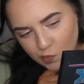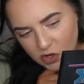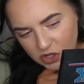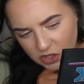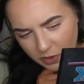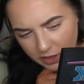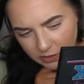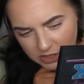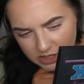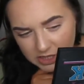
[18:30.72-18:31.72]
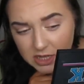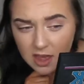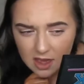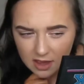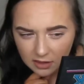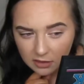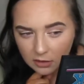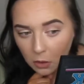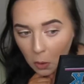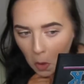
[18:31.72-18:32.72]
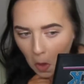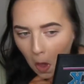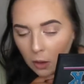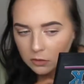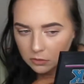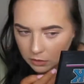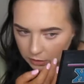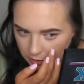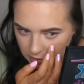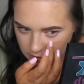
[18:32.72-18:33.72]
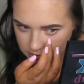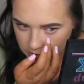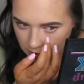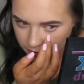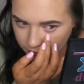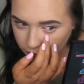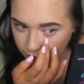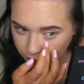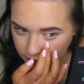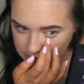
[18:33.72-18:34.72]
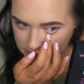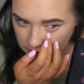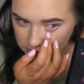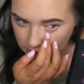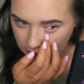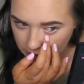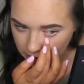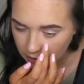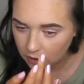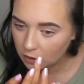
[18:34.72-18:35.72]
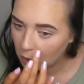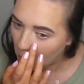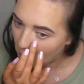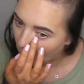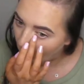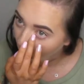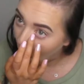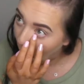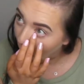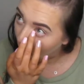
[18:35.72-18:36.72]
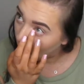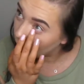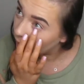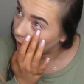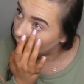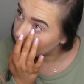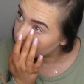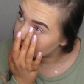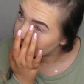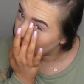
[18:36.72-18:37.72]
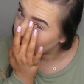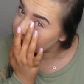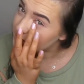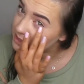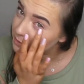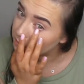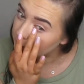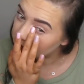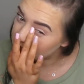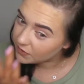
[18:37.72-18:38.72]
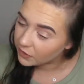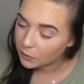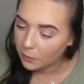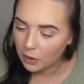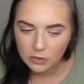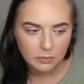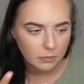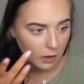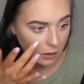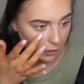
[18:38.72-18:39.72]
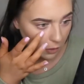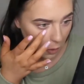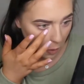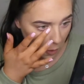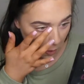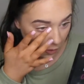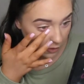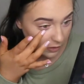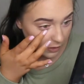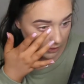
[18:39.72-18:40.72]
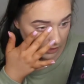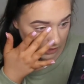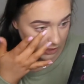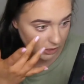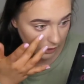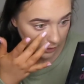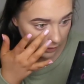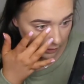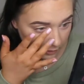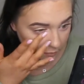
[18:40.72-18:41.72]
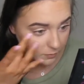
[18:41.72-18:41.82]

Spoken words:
know what else to say. It is kind of creasing under here, so obviously it doesn't mix very well with my concealer,